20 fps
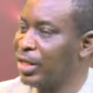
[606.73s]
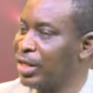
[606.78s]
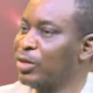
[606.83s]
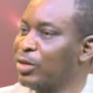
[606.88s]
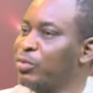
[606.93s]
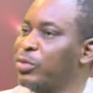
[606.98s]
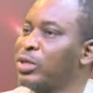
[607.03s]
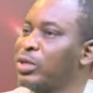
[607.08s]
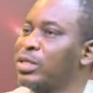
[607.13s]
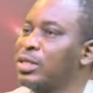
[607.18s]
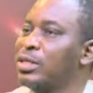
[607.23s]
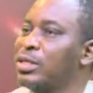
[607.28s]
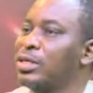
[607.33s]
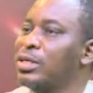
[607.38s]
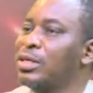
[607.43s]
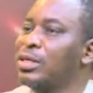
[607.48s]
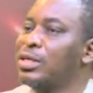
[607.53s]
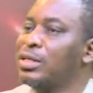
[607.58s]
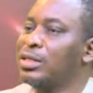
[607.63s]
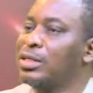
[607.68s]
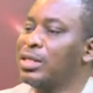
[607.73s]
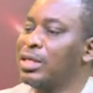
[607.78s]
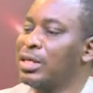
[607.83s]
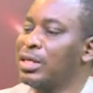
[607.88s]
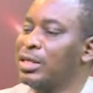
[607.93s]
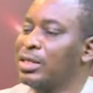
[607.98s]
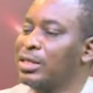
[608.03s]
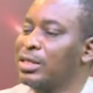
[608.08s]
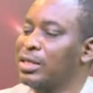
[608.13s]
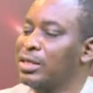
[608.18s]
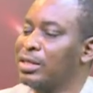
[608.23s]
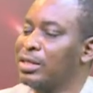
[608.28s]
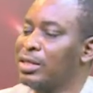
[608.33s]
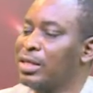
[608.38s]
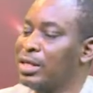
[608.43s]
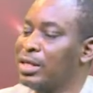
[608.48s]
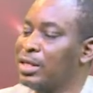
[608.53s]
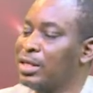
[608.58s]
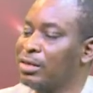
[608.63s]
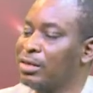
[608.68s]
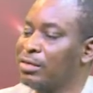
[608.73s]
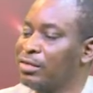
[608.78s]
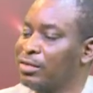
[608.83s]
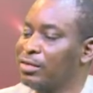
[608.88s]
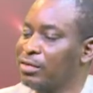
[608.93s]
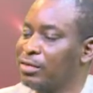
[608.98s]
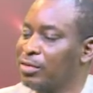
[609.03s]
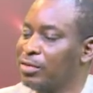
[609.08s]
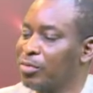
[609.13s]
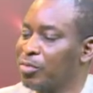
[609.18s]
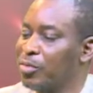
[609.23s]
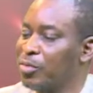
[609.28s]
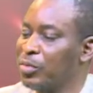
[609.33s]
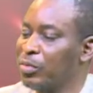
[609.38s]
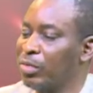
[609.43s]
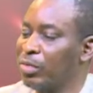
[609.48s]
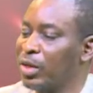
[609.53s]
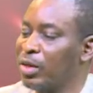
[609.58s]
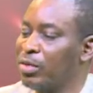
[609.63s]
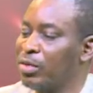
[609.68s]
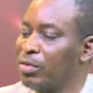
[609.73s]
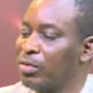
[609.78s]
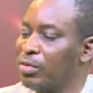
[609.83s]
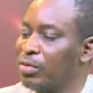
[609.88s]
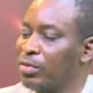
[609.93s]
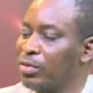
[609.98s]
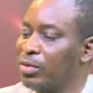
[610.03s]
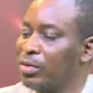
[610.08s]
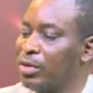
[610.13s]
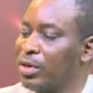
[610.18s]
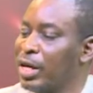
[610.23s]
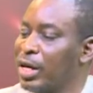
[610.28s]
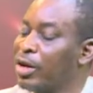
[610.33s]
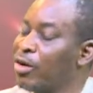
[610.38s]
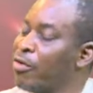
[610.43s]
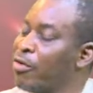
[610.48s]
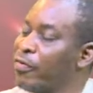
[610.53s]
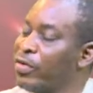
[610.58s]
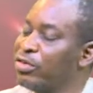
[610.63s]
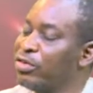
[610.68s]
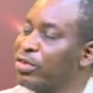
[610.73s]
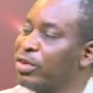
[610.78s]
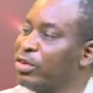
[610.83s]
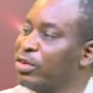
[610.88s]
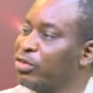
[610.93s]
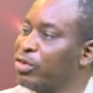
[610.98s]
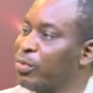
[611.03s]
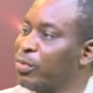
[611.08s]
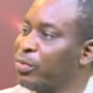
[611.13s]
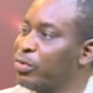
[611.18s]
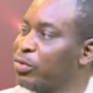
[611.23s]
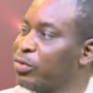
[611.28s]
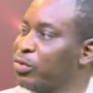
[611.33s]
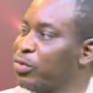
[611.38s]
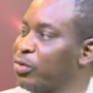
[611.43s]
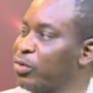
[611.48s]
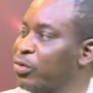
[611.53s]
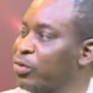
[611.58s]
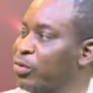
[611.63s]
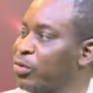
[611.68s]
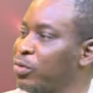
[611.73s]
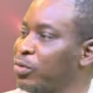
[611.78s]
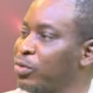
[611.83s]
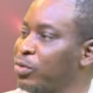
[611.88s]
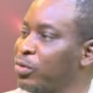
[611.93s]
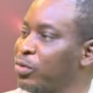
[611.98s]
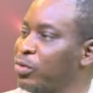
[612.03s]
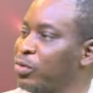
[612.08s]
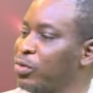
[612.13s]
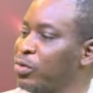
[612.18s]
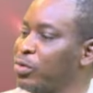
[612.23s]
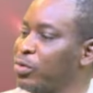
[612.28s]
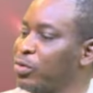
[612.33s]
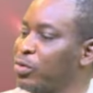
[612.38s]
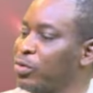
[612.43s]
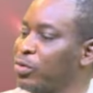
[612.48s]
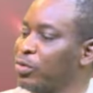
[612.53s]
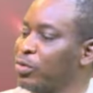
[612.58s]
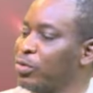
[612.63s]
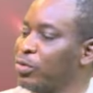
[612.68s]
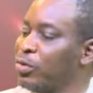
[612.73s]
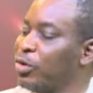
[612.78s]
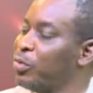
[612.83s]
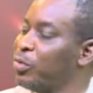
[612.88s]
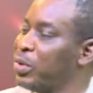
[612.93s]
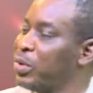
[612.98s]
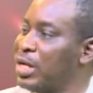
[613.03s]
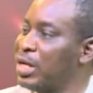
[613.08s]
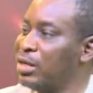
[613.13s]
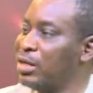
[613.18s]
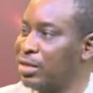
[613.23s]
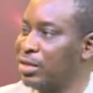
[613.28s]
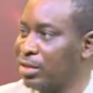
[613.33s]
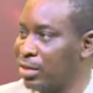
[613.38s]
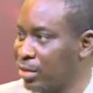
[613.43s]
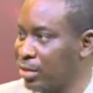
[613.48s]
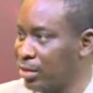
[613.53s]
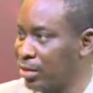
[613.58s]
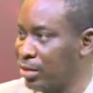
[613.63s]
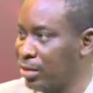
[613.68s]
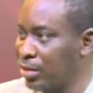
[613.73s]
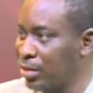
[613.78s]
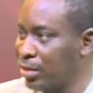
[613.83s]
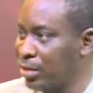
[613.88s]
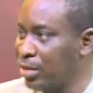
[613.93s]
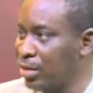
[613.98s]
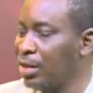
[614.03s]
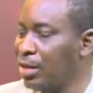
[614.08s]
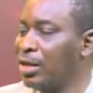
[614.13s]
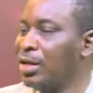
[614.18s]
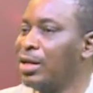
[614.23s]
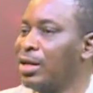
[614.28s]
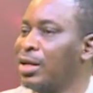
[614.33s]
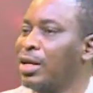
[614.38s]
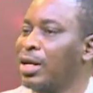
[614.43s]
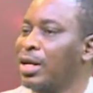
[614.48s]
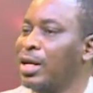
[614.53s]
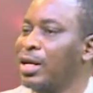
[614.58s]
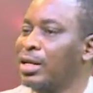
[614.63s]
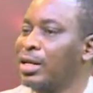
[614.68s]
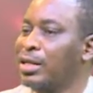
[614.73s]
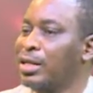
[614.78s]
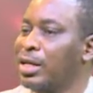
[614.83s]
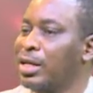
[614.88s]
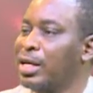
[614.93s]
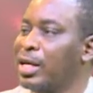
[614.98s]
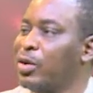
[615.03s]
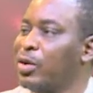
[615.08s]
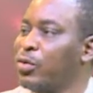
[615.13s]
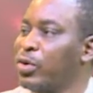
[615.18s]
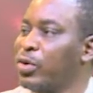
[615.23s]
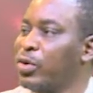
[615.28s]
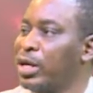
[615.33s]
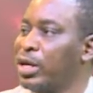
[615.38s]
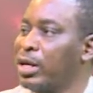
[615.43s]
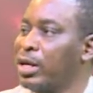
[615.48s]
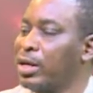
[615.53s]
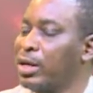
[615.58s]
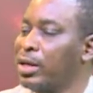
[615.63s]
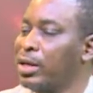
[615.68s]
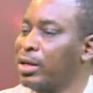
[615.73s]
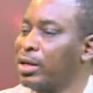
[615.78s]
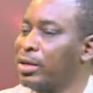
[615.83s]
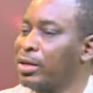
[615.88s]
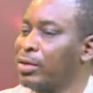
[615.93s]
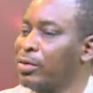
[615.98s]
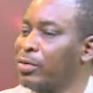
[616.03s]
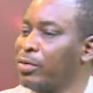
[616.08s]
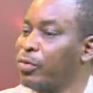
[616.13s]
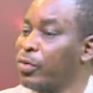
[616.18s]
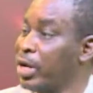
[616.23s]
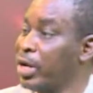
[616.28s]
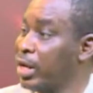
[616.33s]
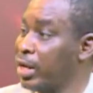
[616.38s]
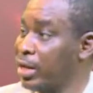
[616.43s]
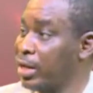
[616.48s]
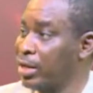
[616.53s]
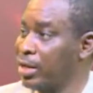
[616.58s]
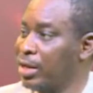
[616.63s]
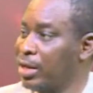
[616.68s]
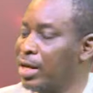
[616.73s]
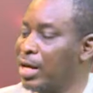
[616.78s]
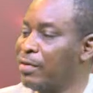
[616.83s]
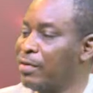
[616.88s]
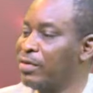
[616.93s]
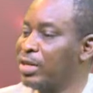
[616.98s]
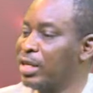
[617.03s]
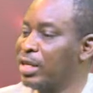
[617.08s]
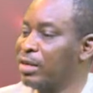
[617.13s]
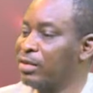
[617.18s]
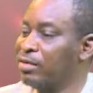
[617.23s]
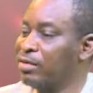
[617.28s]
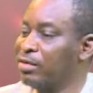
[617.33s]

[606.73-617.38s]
you know, but the the thing is, you know, a convention is supposed to to not be hidden, and here we were having a